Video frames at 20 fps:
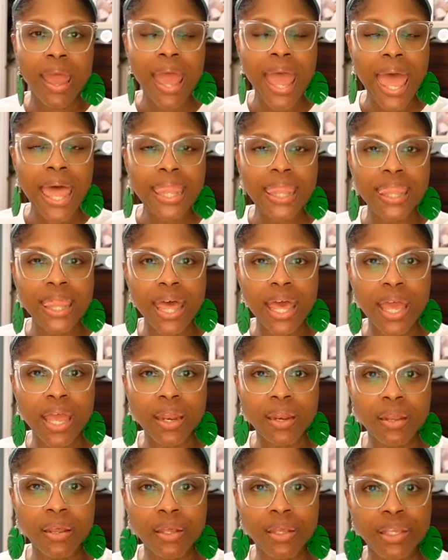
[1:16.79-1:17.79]
and
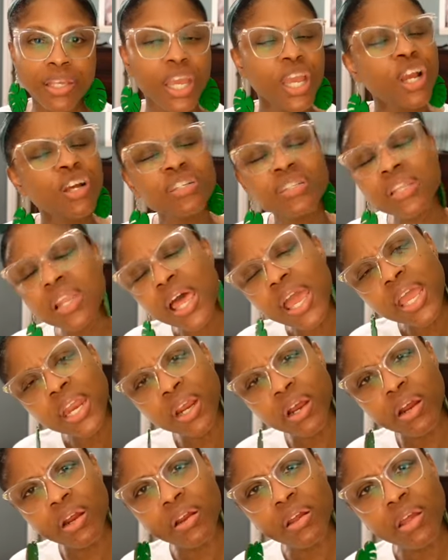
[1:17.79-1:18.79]
then years
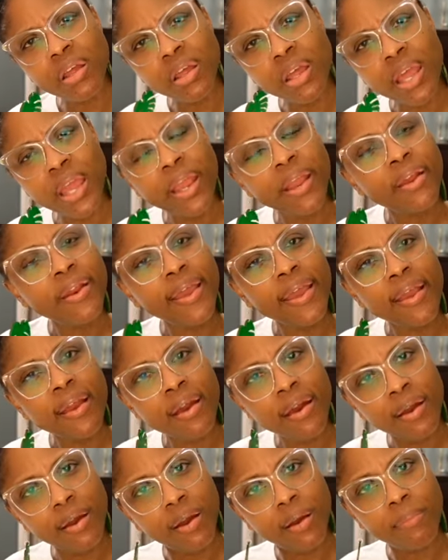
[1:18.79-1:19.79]
later, here they
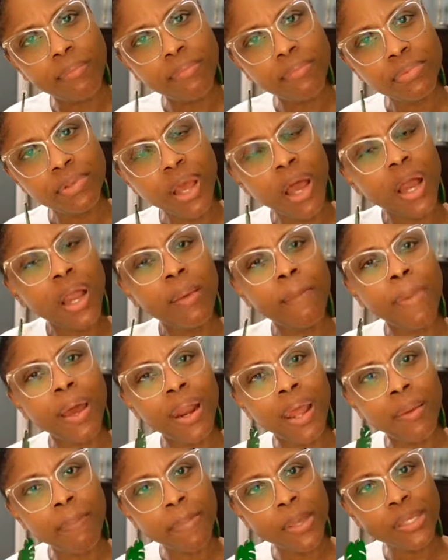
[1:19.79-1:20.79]
come talking about
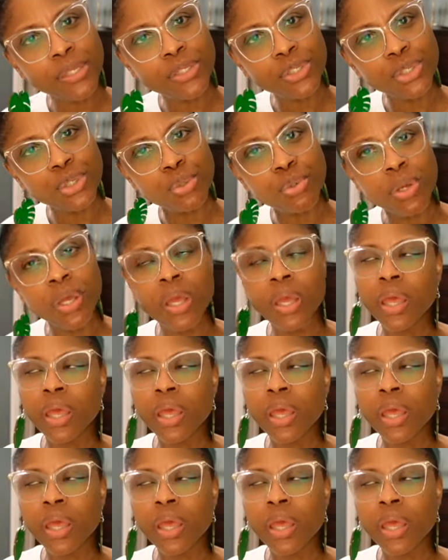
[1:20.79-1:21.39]
I miss you.